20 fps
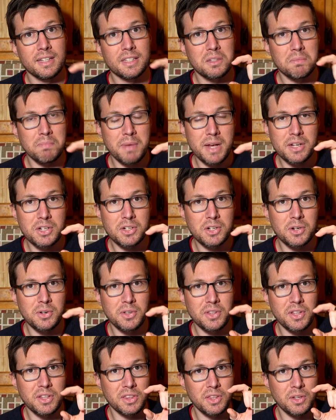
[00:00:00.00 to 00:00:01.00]
is to make
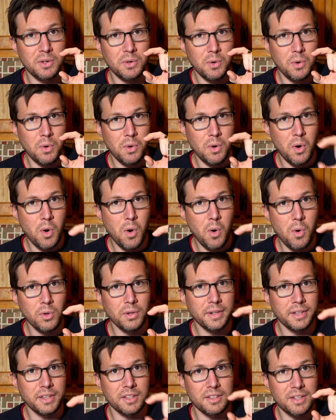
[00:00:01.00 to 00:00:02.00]
sure that the
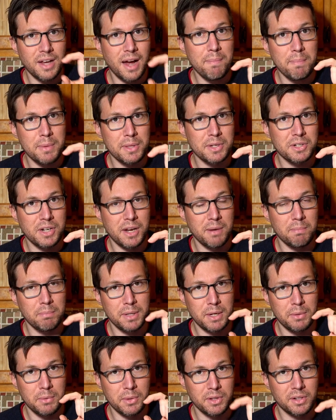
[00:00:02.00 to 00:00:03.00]
hole at the top of the chain
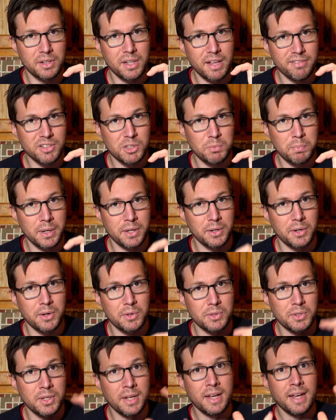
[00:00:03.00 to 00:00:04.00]
plate where the clevis pin
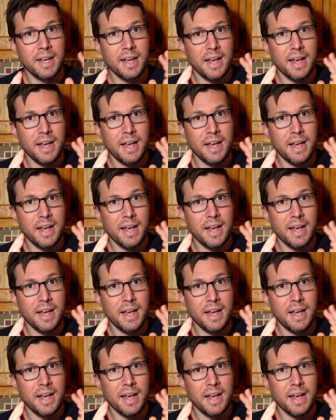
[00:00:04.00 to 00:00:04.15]
goes